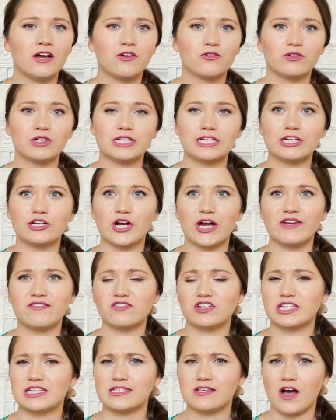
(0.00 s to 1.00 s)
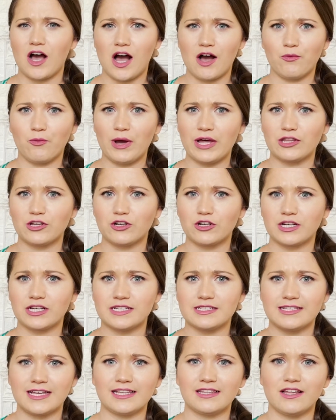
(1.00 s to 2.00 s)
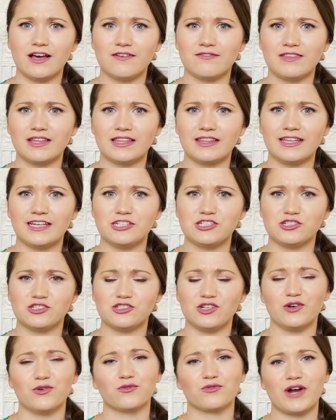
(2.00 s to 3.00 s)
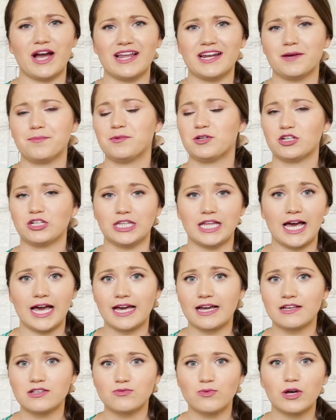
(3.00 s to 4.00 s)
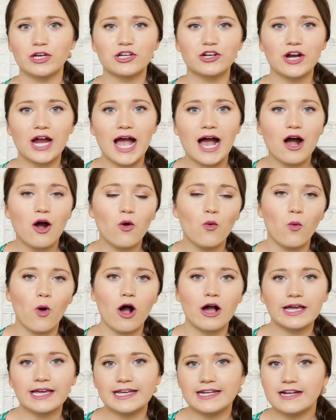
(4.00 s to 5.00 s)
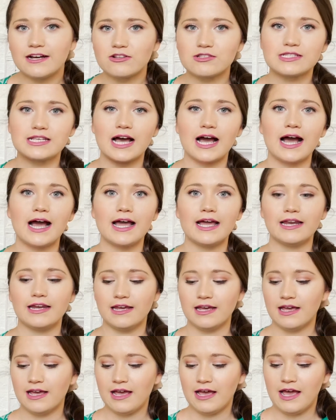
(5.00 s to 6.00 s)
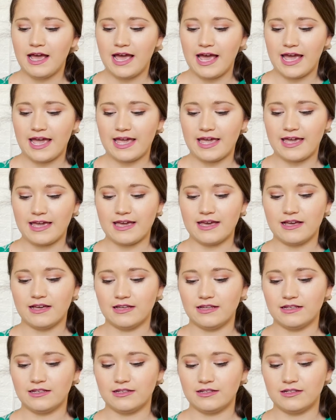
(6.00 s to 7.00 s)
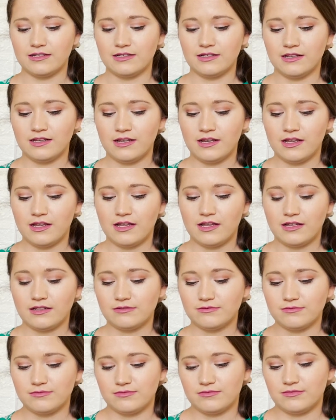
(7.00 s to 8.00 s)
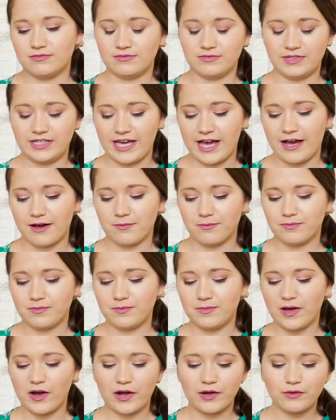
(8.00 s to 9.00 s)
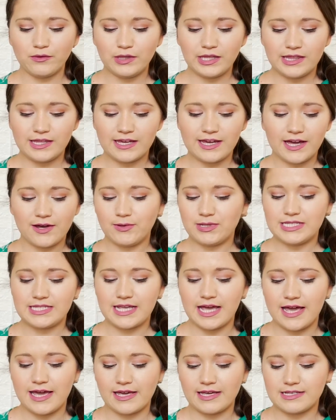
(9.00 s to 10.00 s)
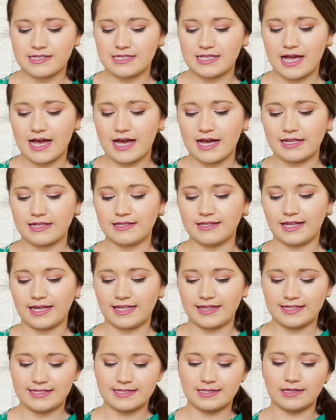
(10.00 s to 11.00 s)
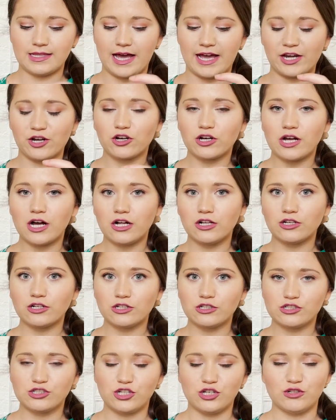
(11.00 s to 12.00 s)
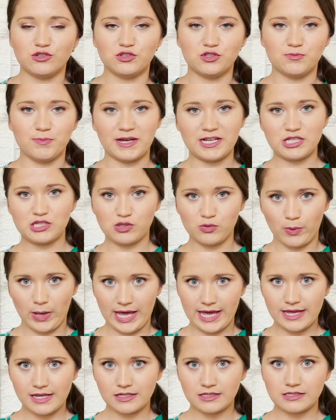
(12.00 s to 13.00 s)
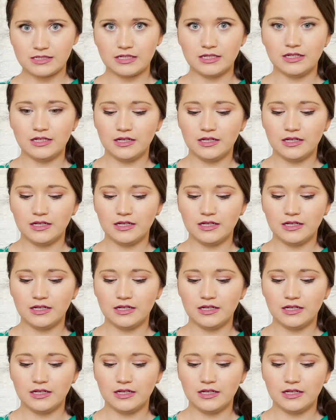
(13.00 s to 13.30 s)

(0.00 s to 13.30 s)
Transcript: really great for this hot weather, because I love that they just don't ride up your legs while you're out walking outside. And yeah, the only thing I would say is that like this lighter color shows my sweat